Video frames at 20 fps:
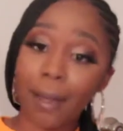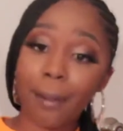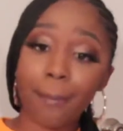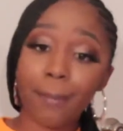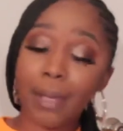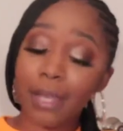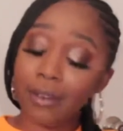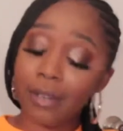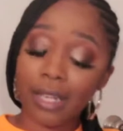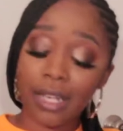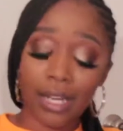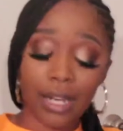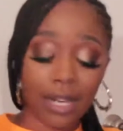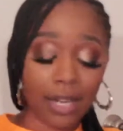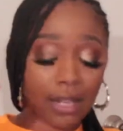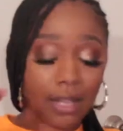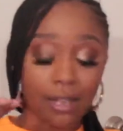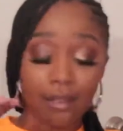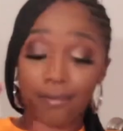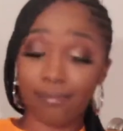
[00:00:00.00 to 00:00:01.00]
Period.
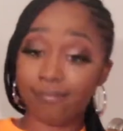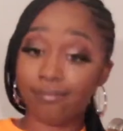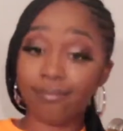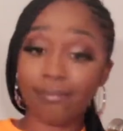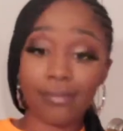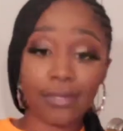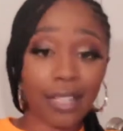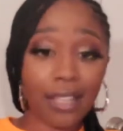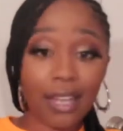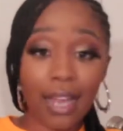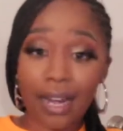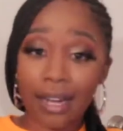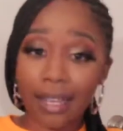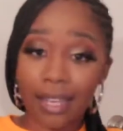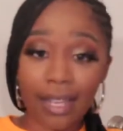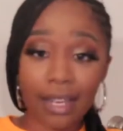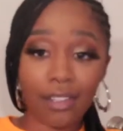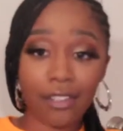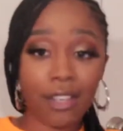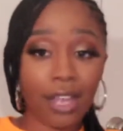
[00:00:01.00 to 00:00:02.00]
You gotta
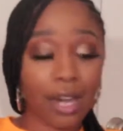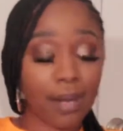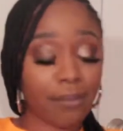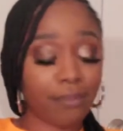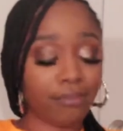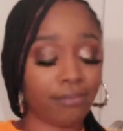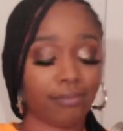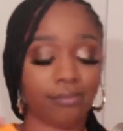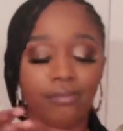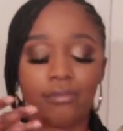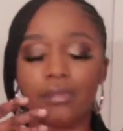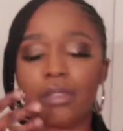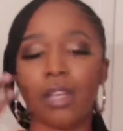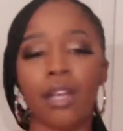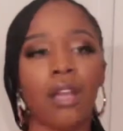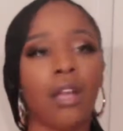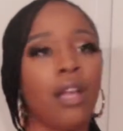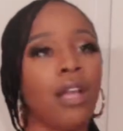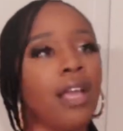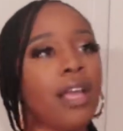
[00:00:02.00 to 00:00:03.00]
get, you gotta,
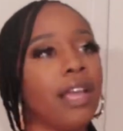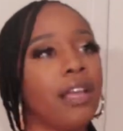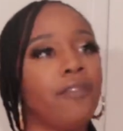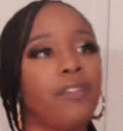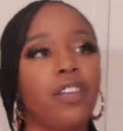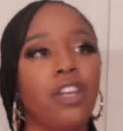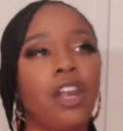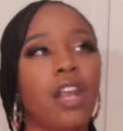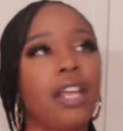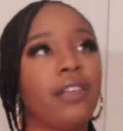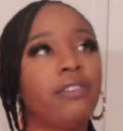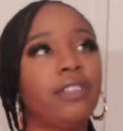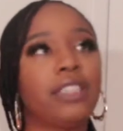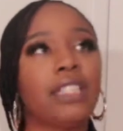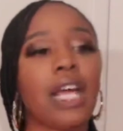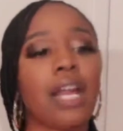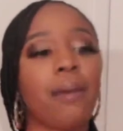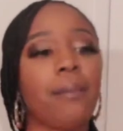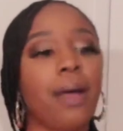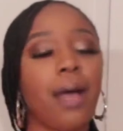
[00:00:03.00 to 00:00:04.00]
if, it, if
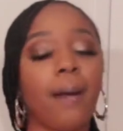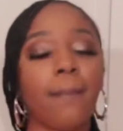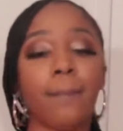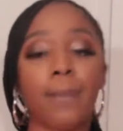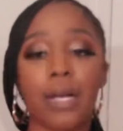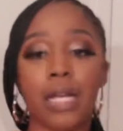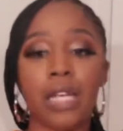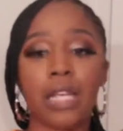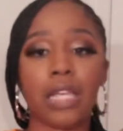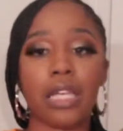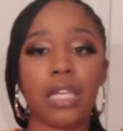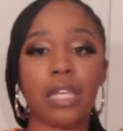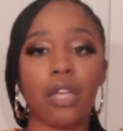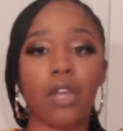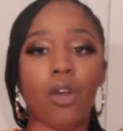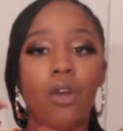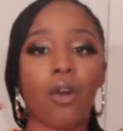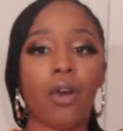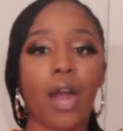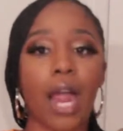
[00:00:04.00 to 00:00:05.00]
it's not about money
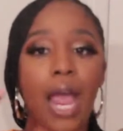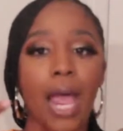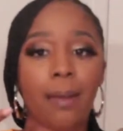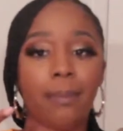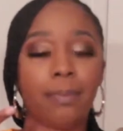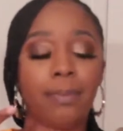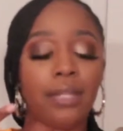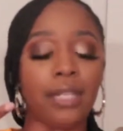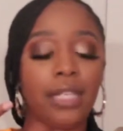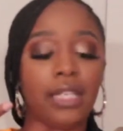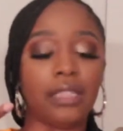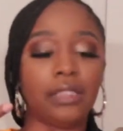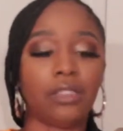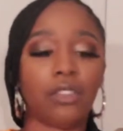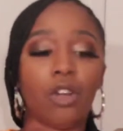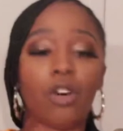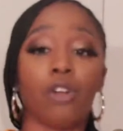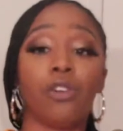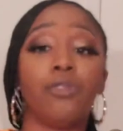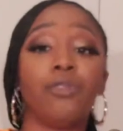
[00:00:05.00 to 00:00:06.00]
or happiness
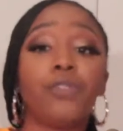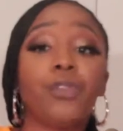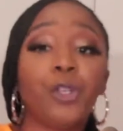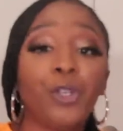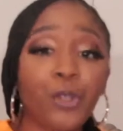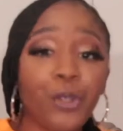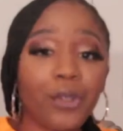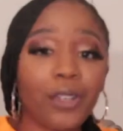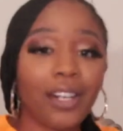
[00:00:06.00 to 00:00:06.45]
or food,